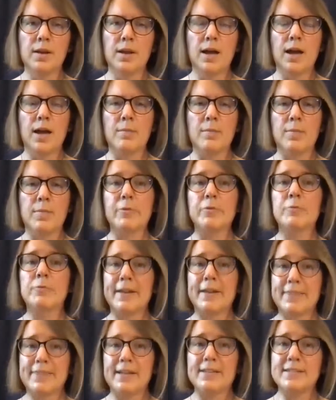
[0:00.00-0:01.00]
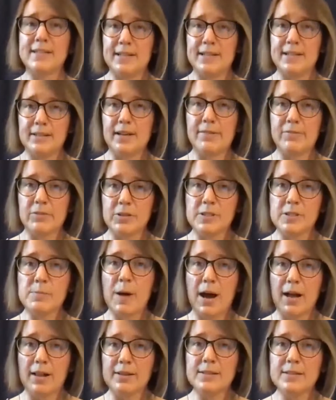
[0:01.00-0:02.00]
I would write that data governance
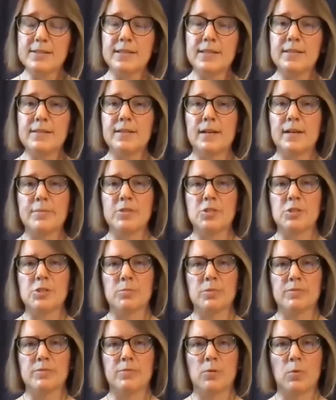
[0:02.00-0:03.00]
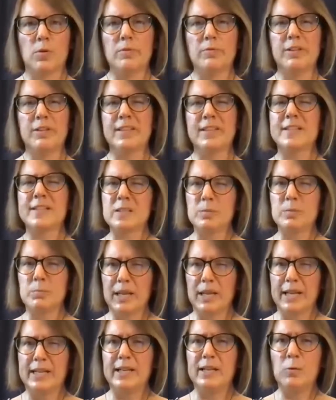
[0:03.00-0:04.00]
policy that I mentioned before, really
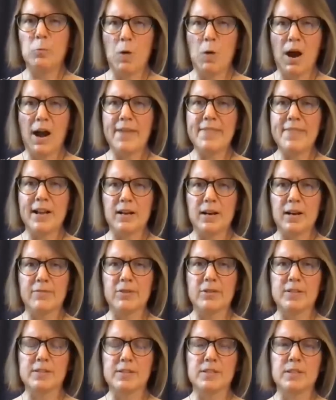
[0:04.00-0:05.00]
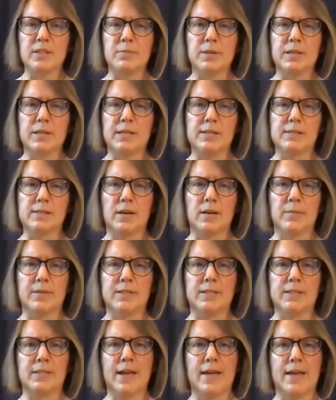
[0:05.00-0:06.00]
explaining why that governance committee is coming
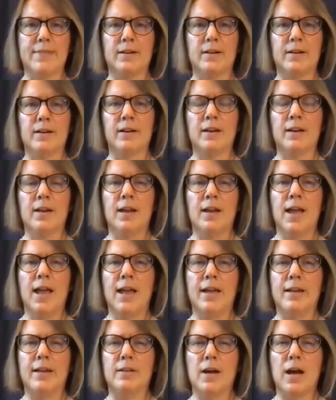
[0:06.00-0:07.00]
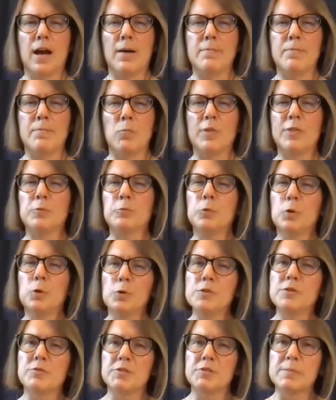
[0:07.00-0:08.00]
together and what the
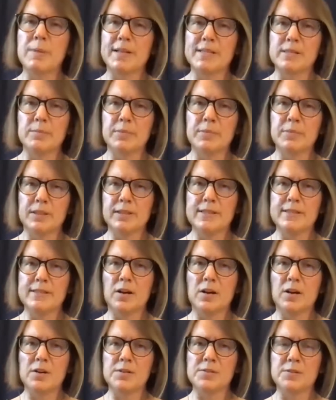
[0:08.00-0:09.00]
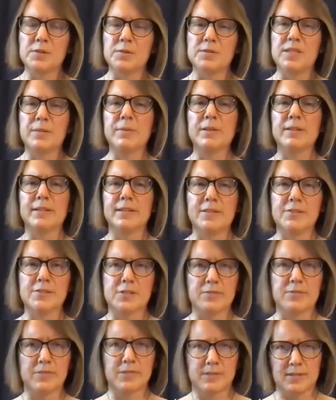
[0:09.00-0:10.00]
roles and responsibilities are. So typically there's
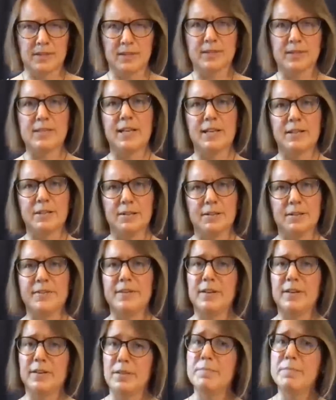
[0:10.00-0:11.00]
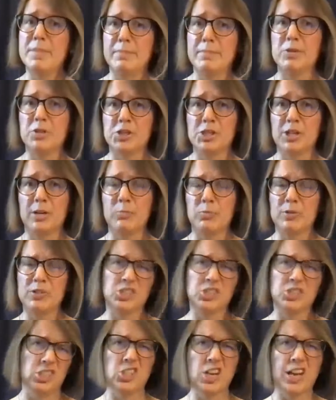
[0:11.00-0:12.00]
a facilitator and then the membership,
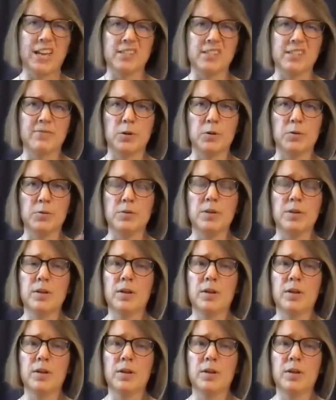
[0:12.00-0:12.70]
which each has a vote.